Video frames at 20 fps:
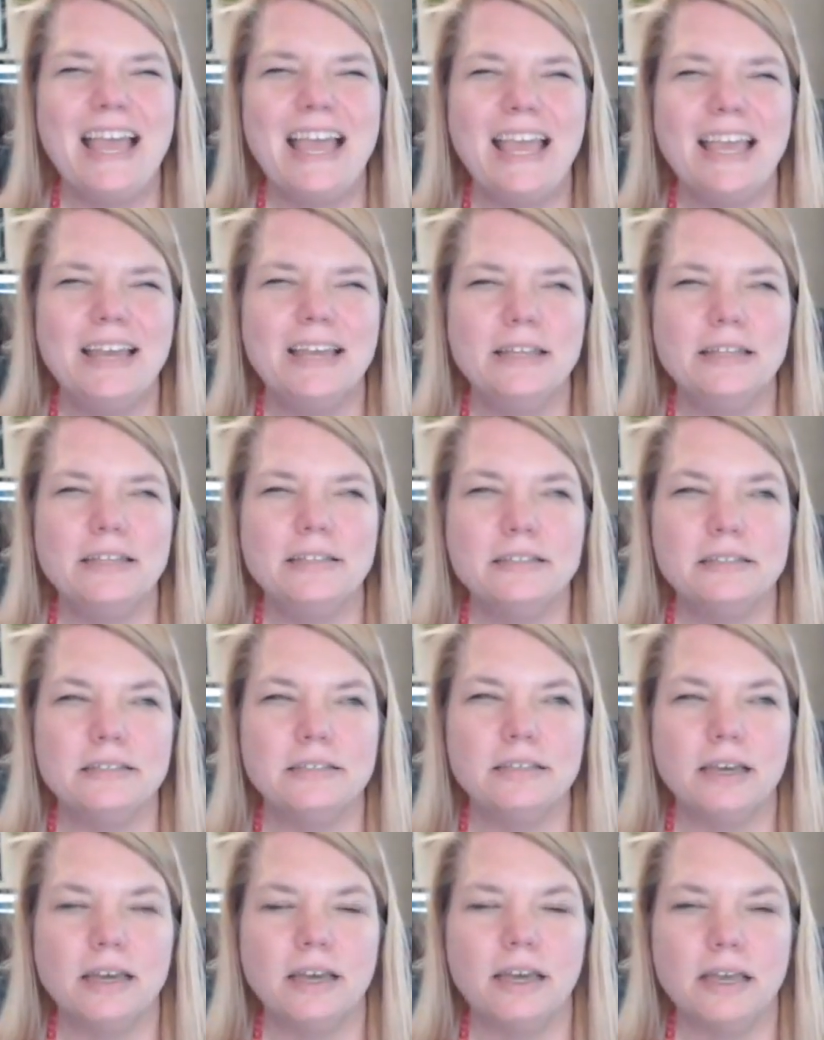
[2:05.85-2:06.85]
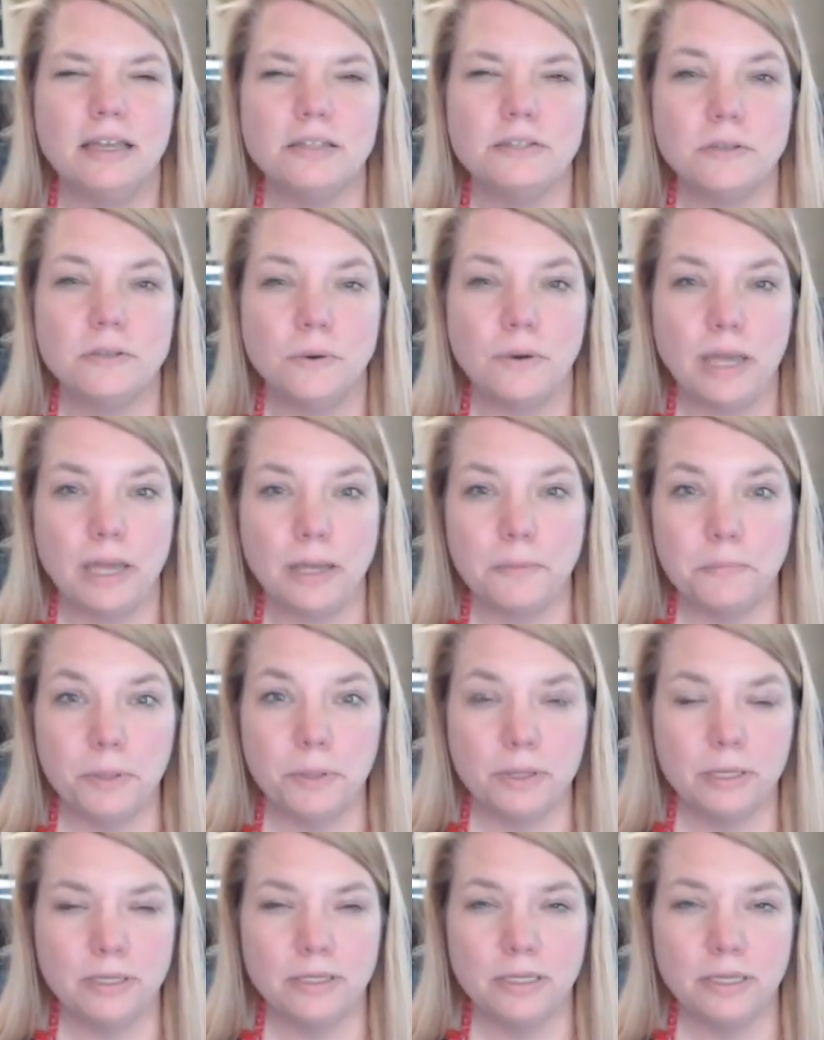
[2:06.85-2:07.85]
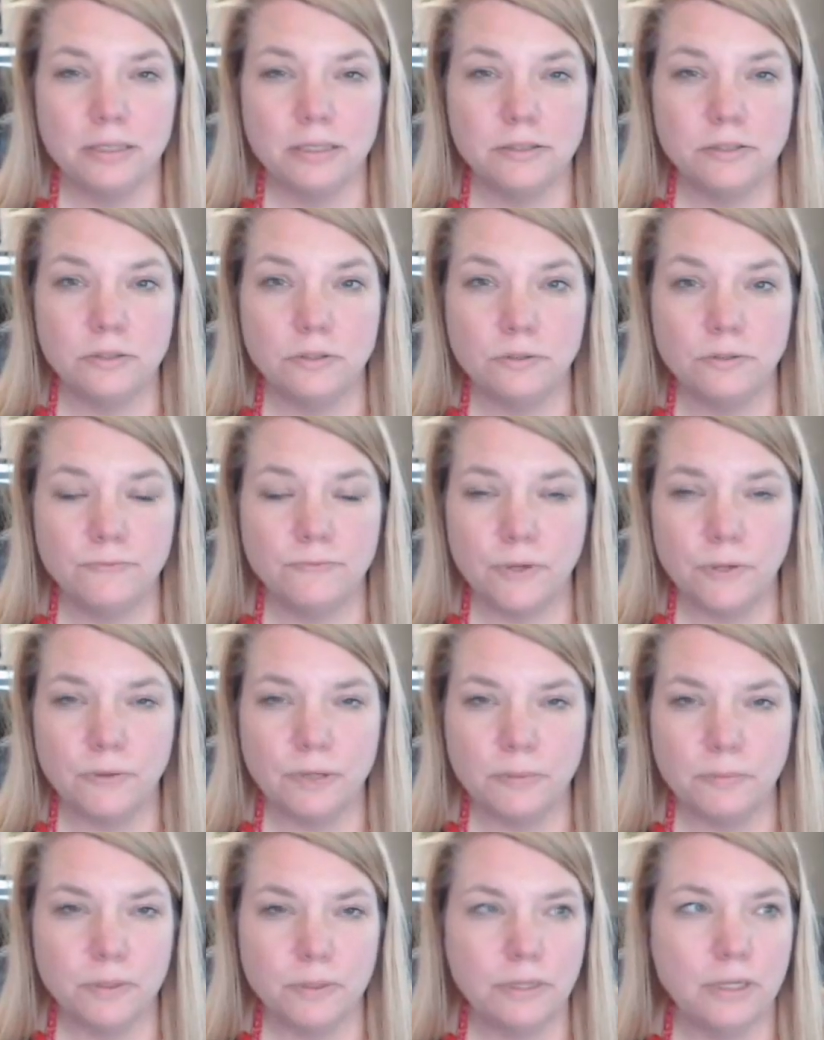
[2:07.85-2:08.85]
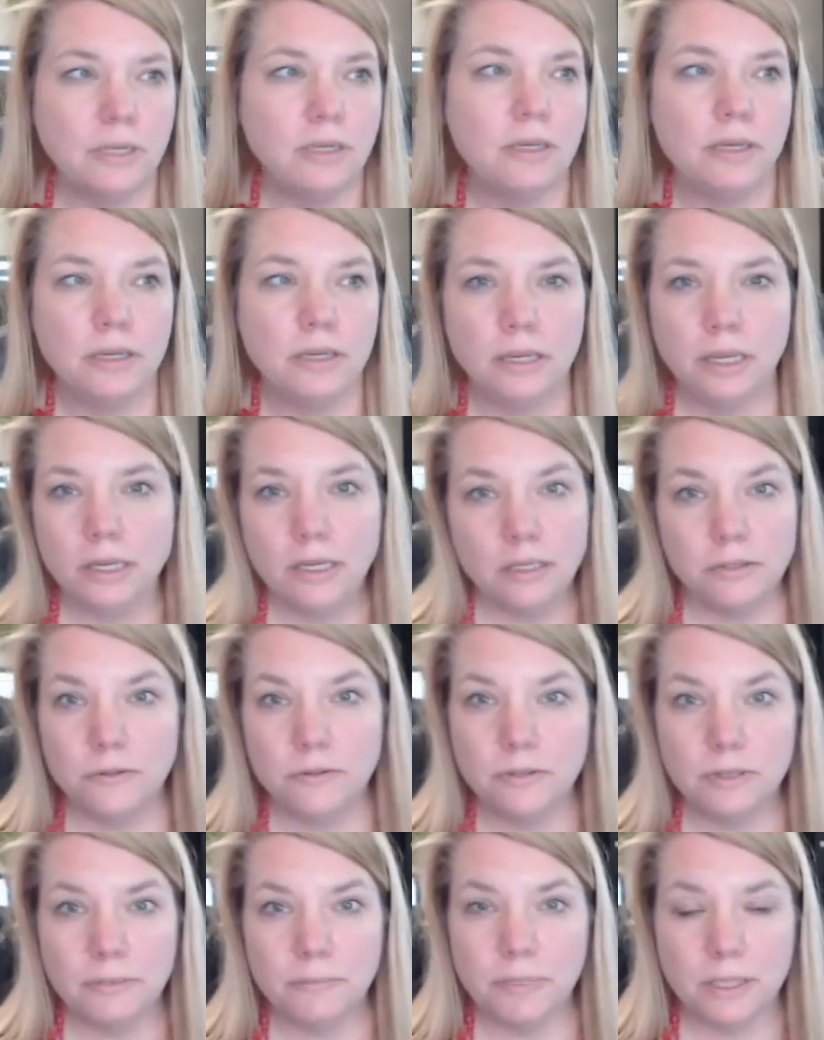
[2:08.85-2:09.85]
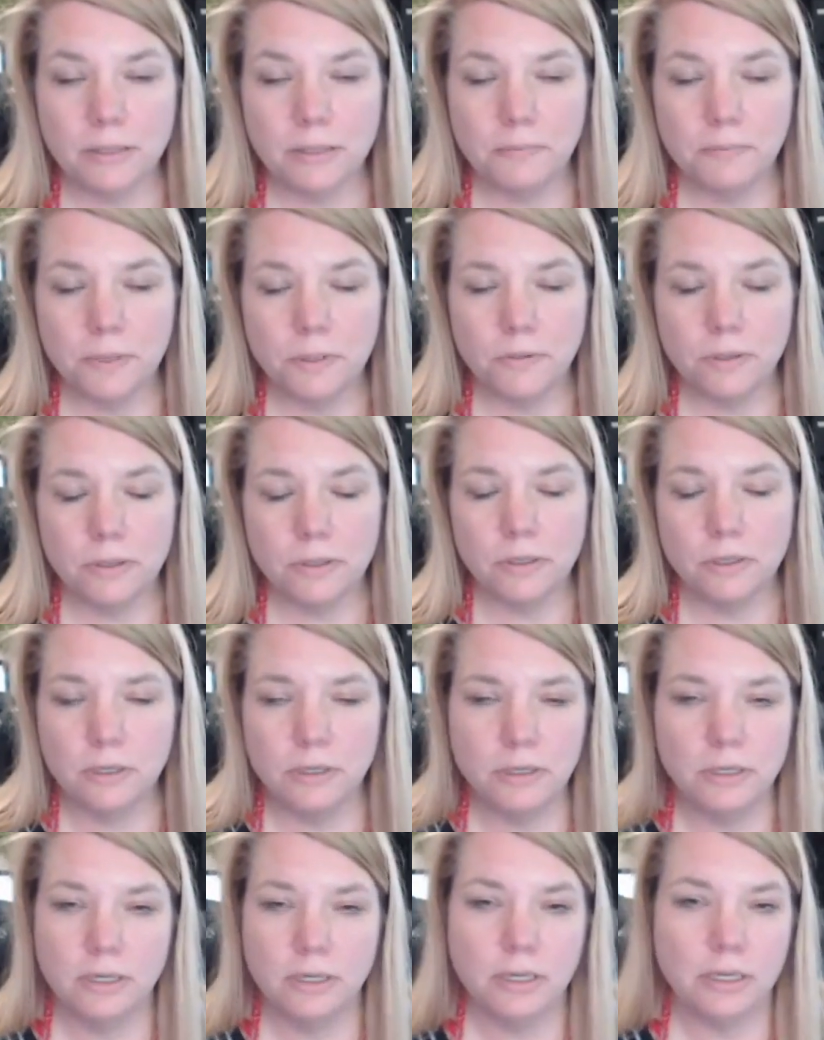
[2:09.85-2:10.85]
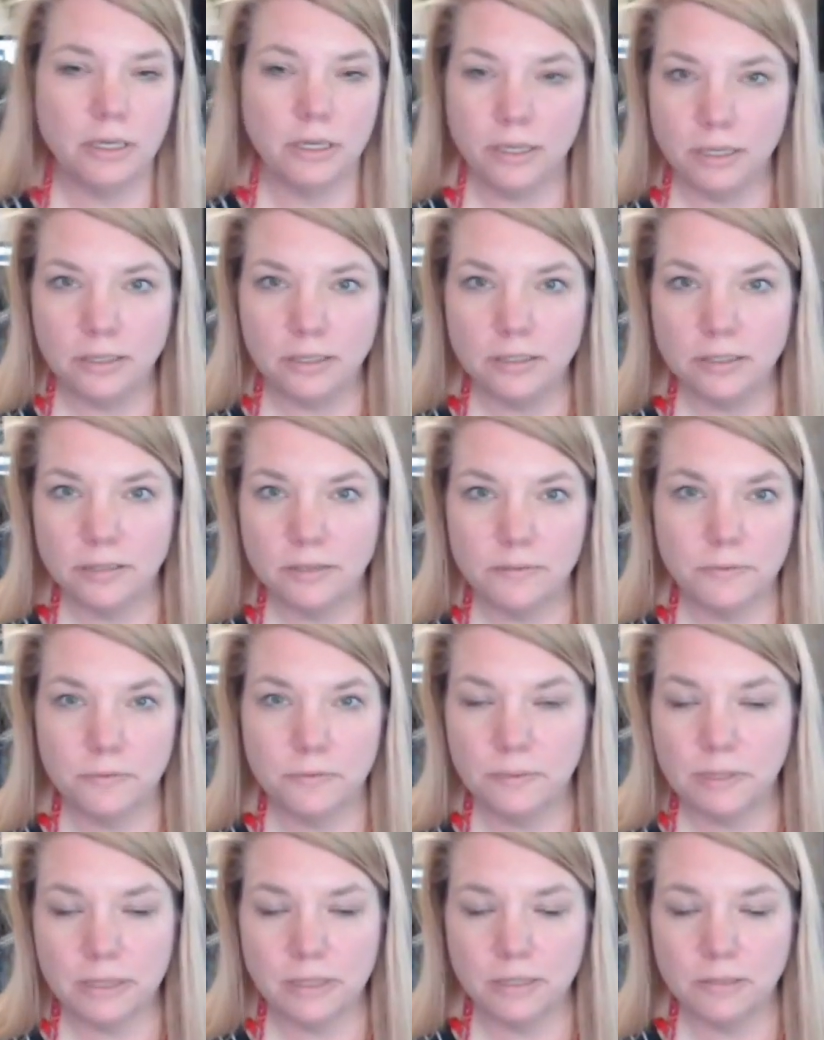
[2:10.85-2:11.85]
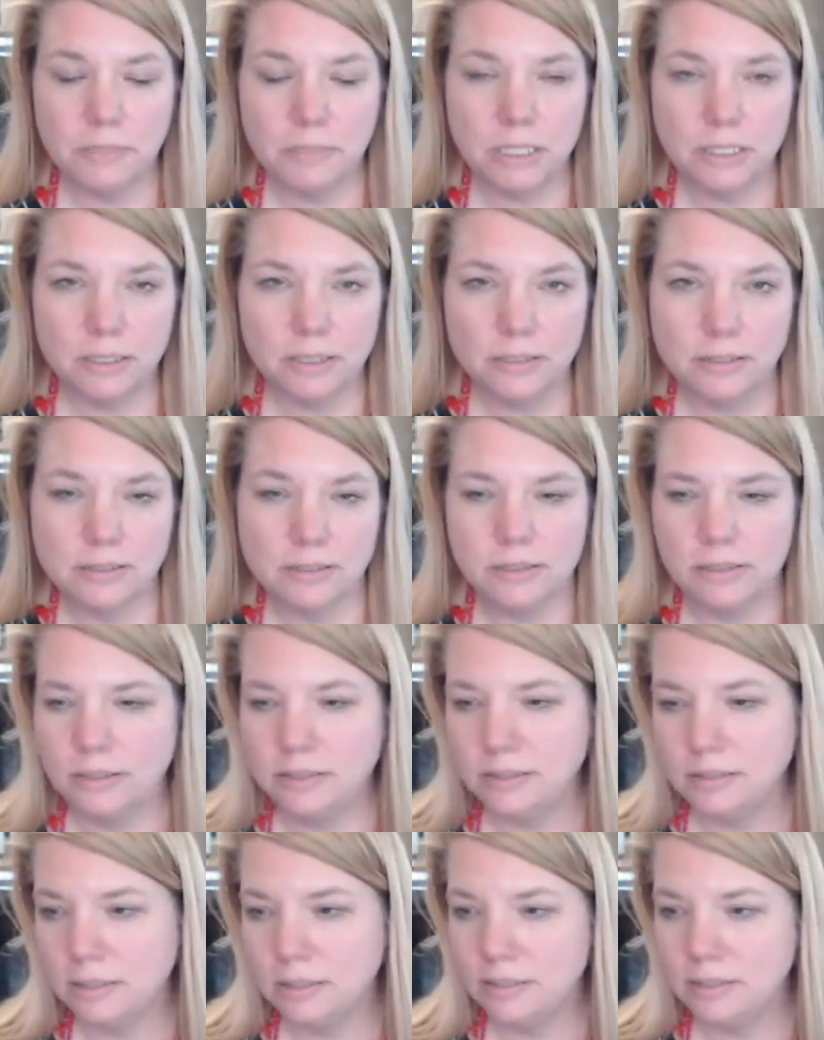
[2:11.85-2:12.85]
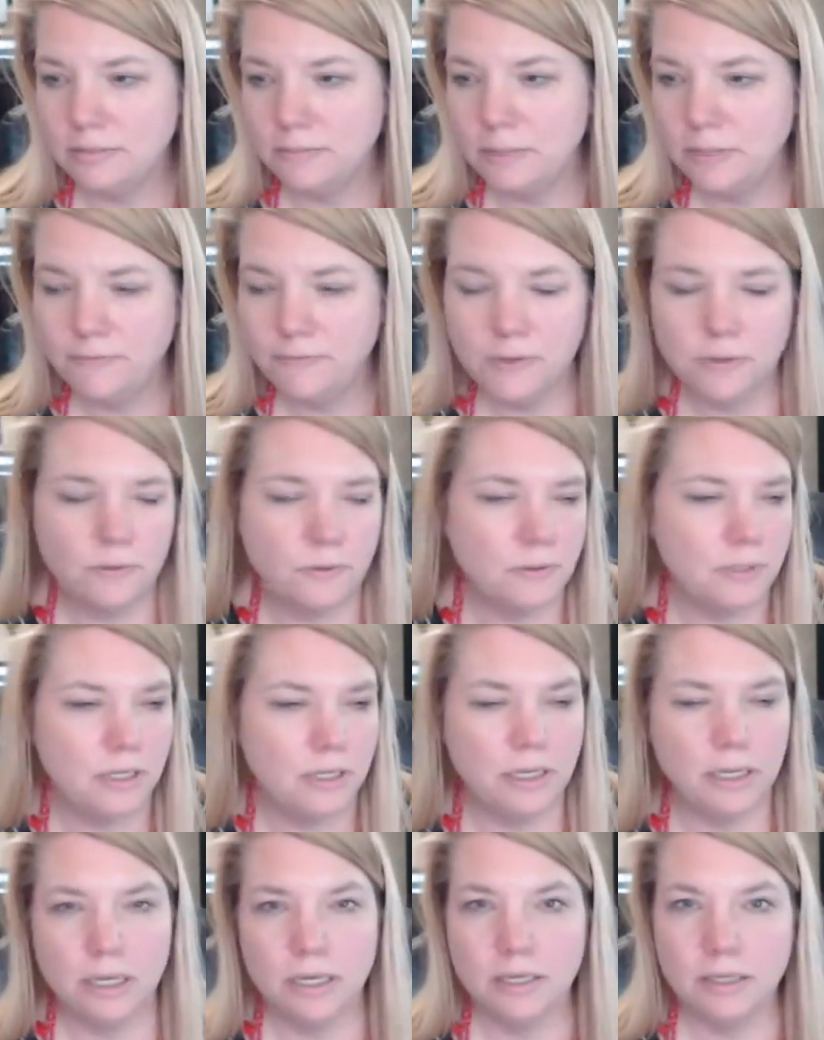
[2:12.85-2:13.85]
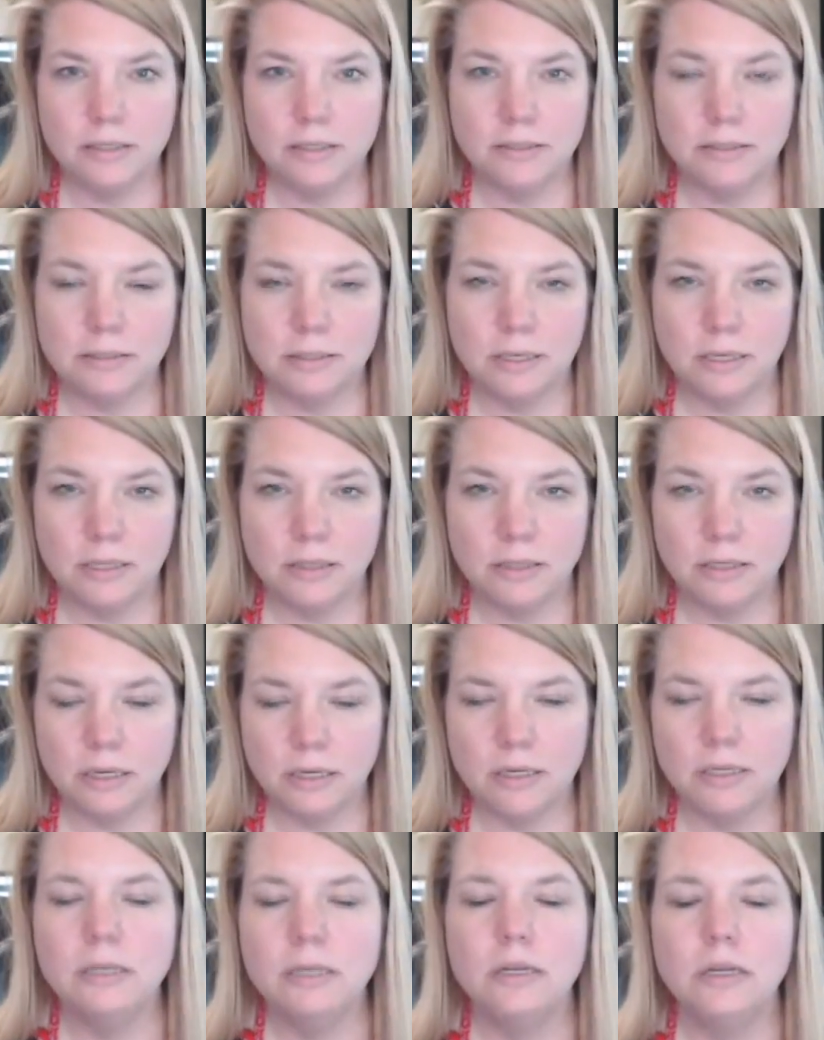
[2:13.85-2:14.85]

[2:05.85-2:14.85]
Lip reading: And so I put his new phone number in. I can do it in my computer. And within minutes, it's synced to my phone and I can see it there.